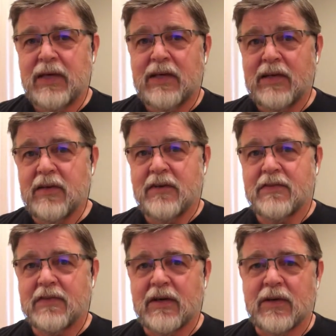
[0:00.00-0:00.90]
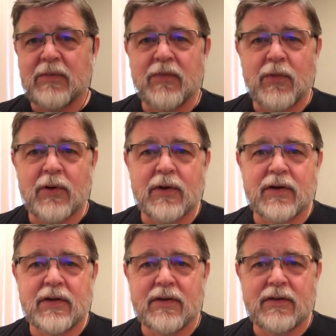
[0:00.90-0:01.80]
It is time for
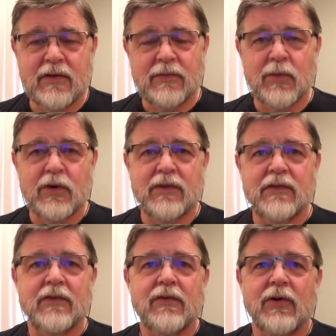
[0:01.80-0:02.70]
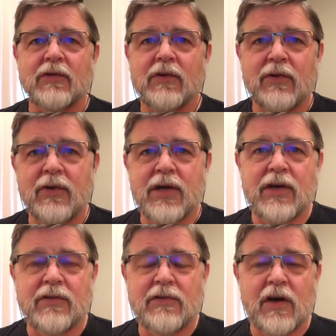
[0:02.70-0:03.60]
this morning's devotional, looking
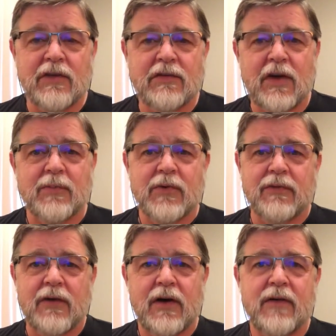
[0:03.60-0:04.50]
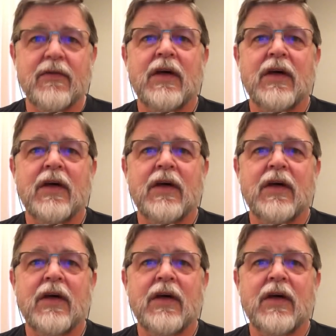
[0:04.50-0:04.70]
at John chapter 5,